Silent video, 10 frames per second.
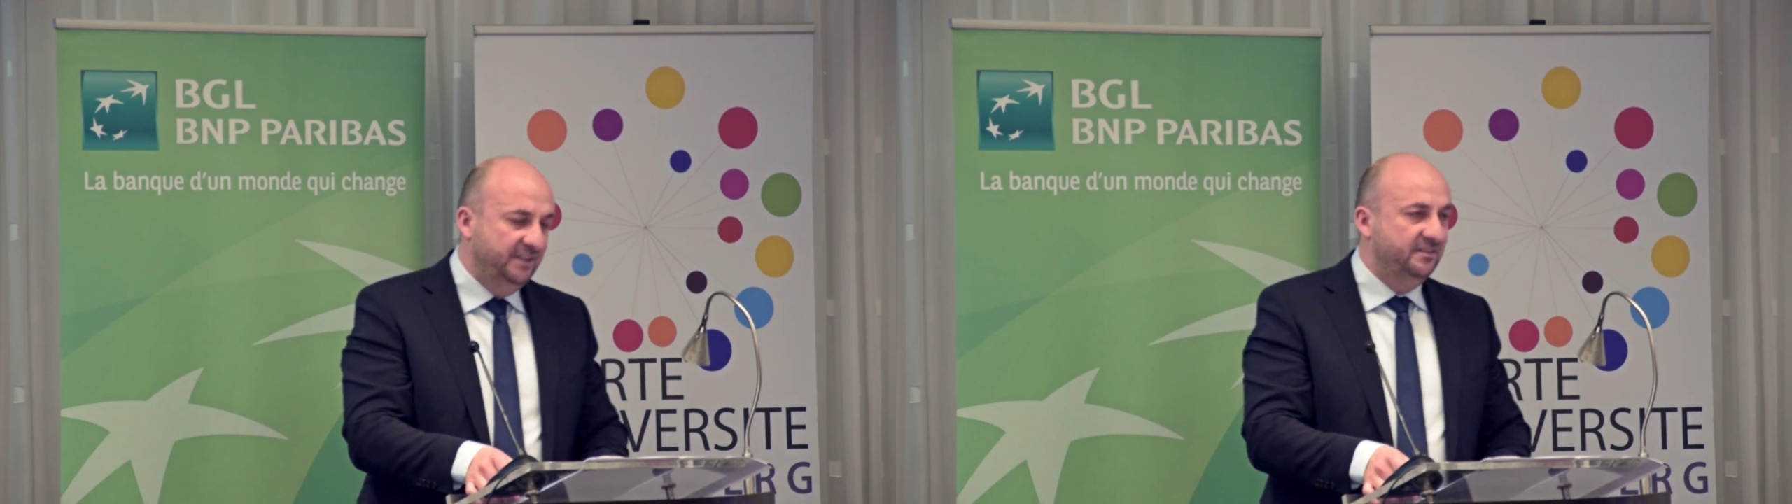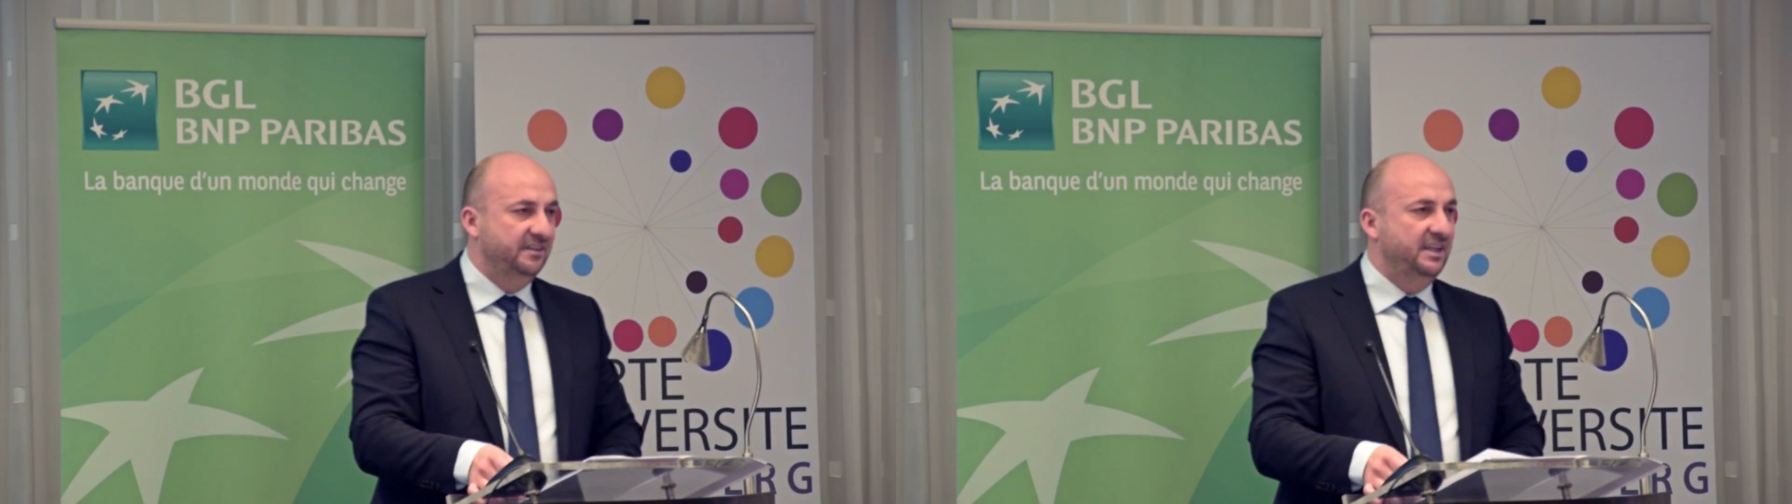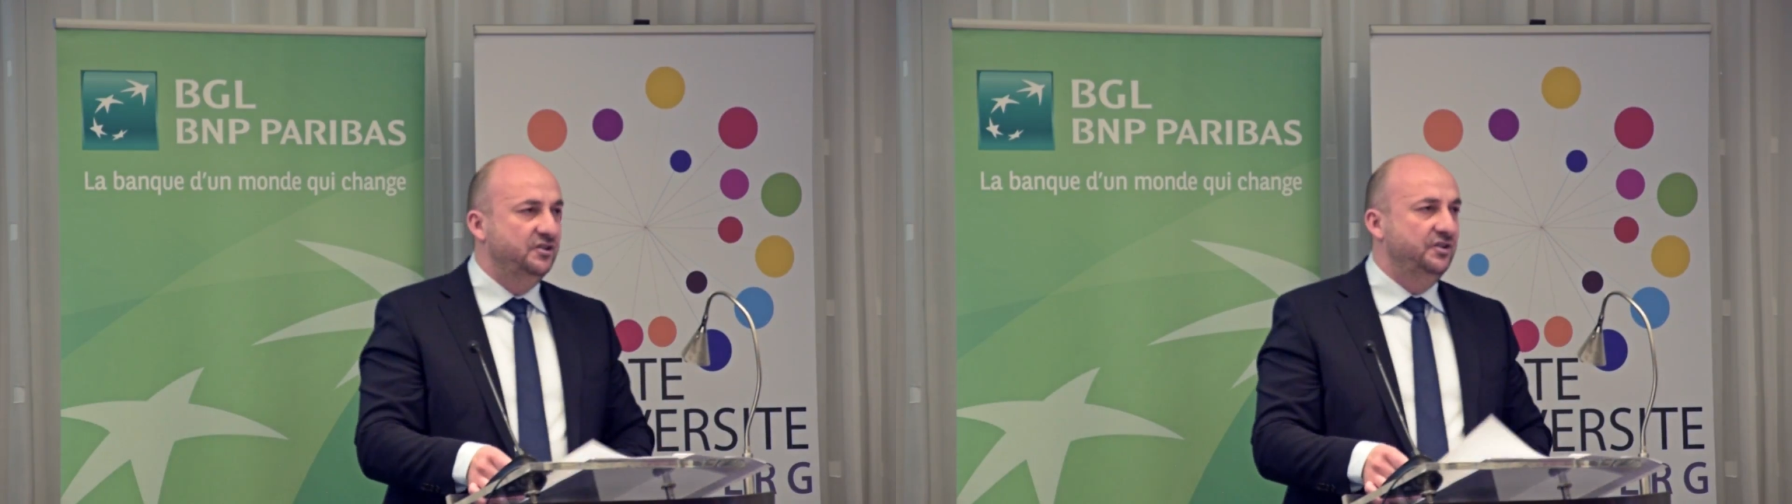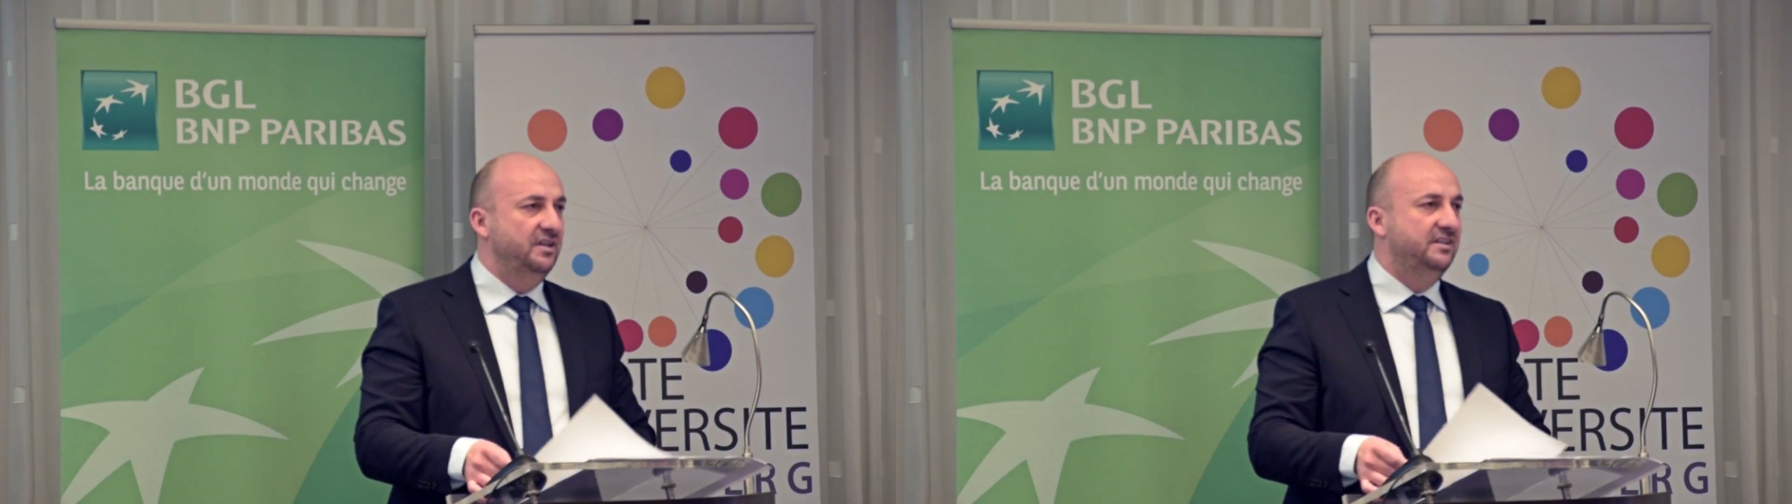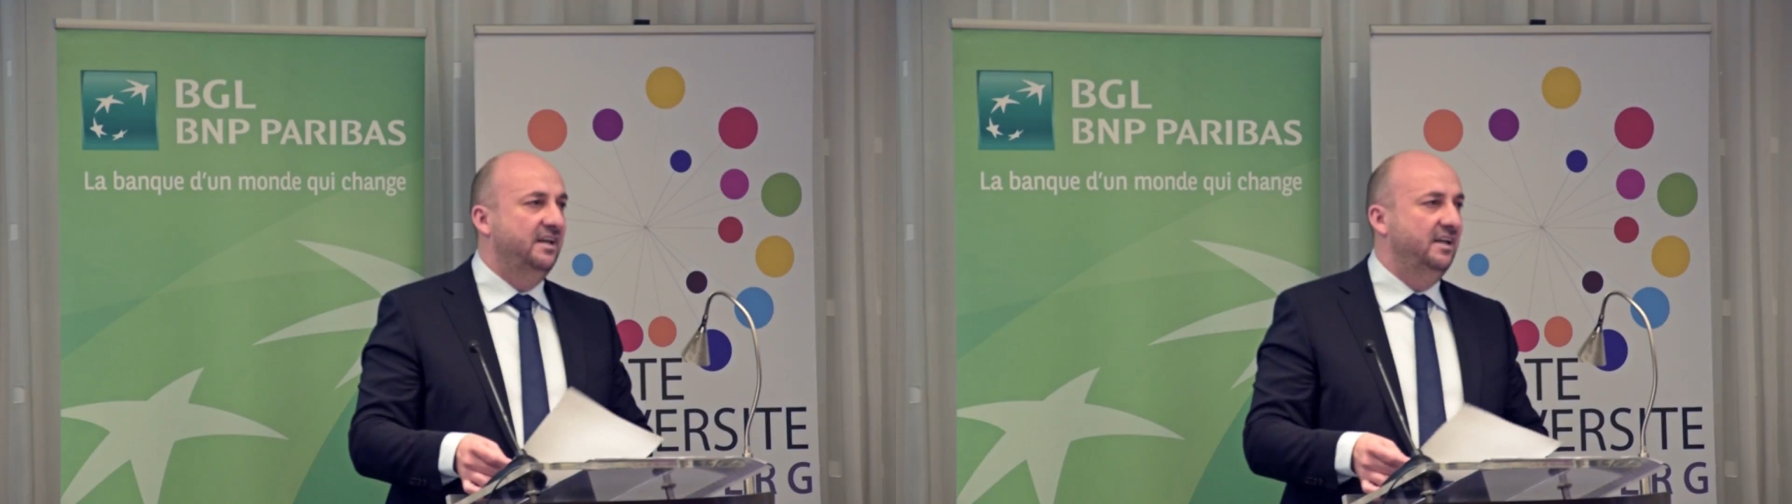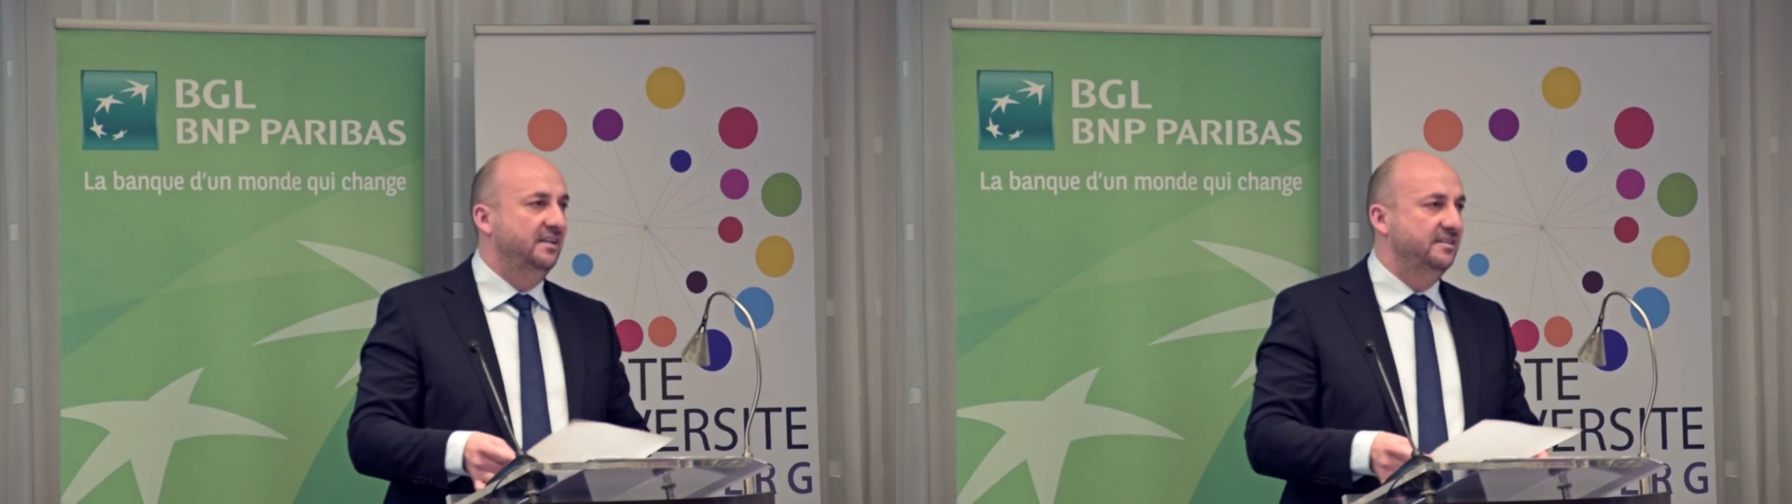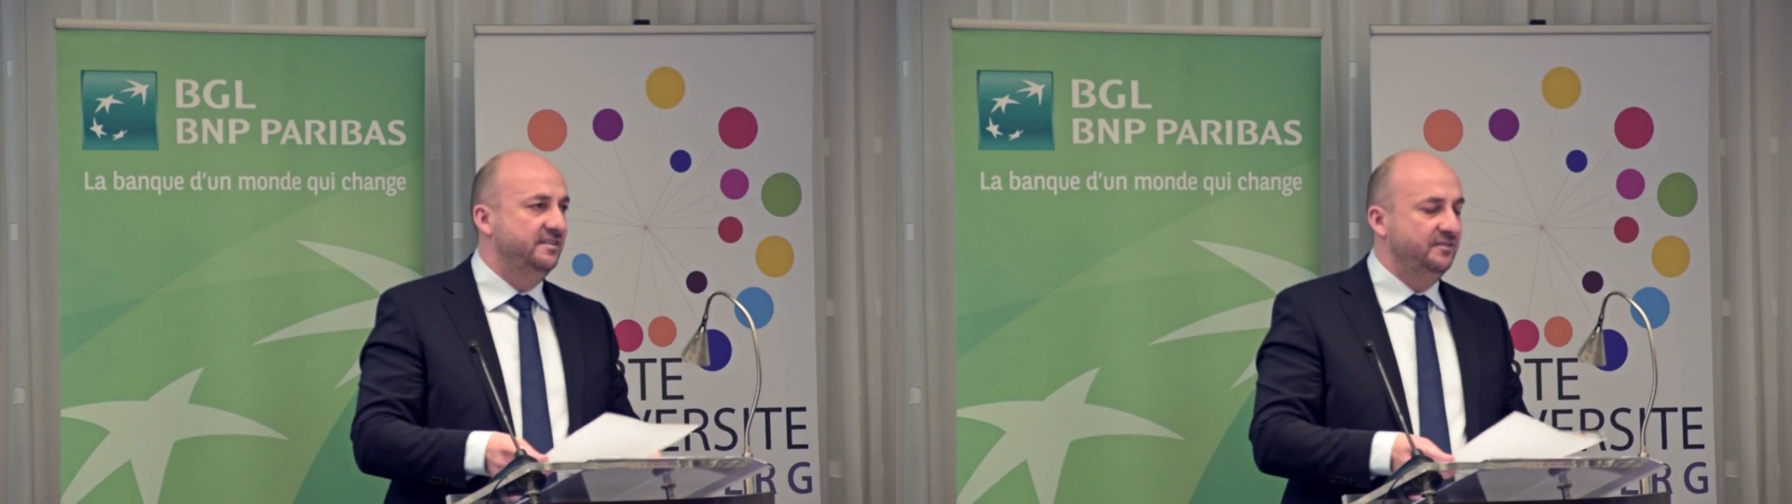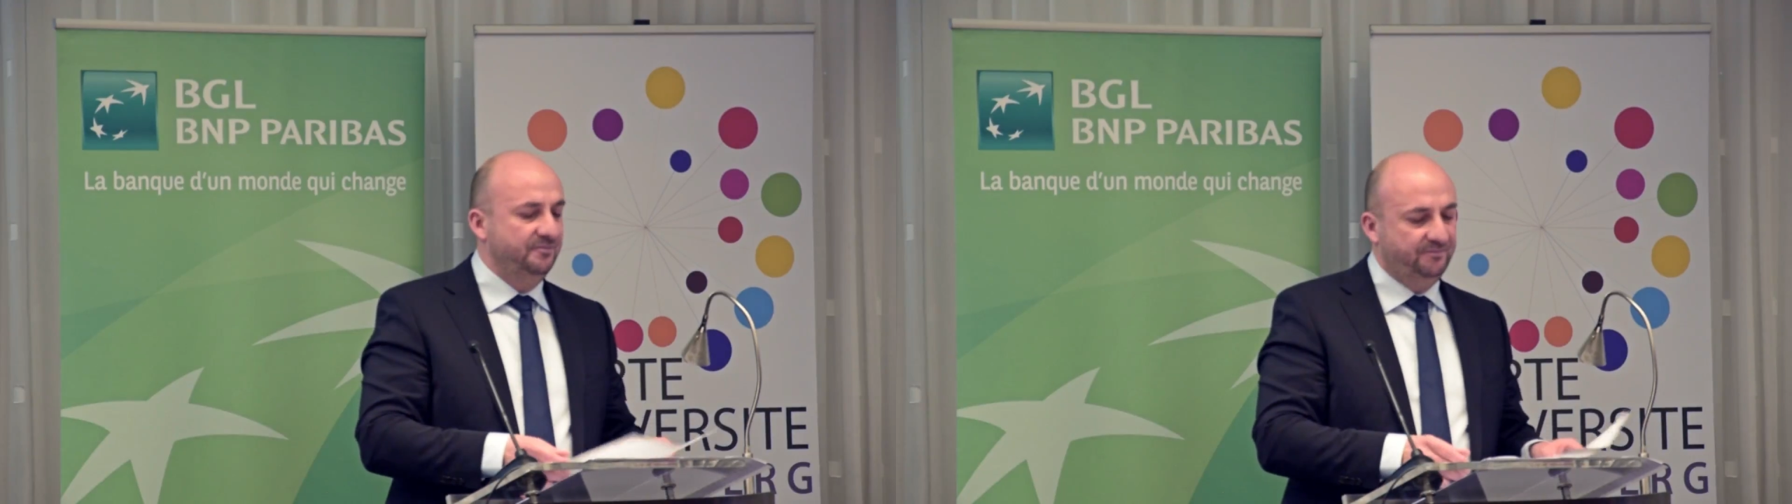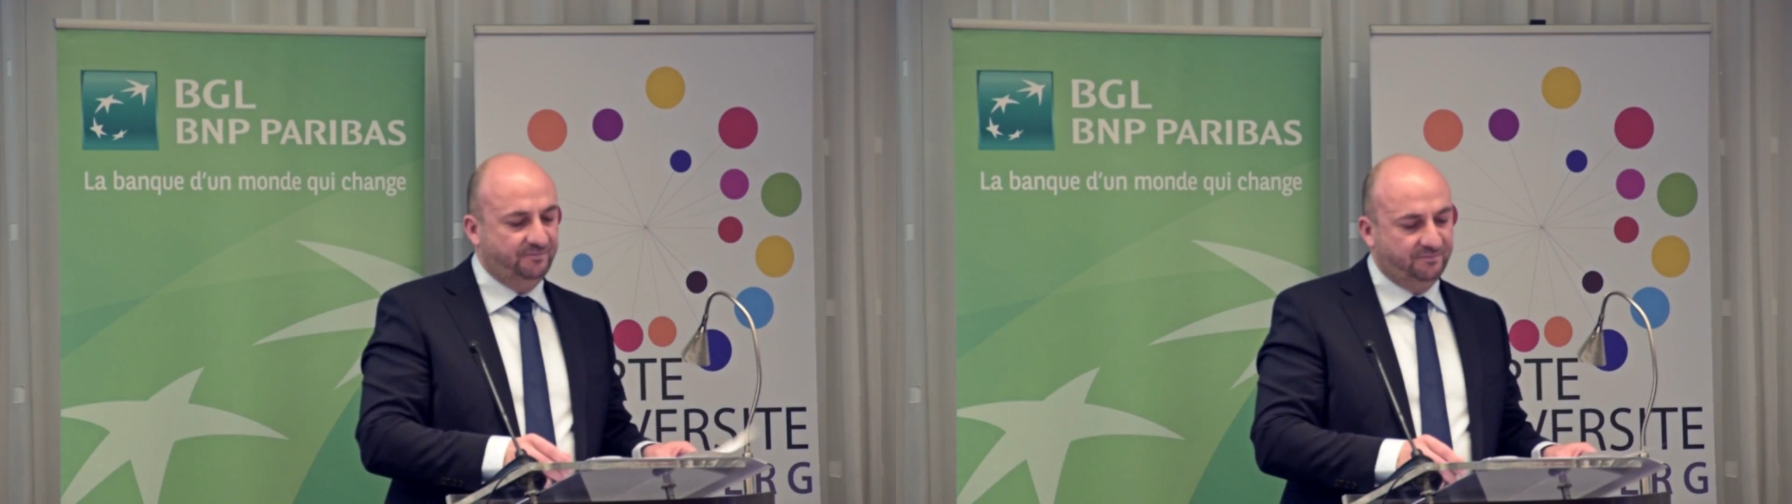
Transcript: international talents.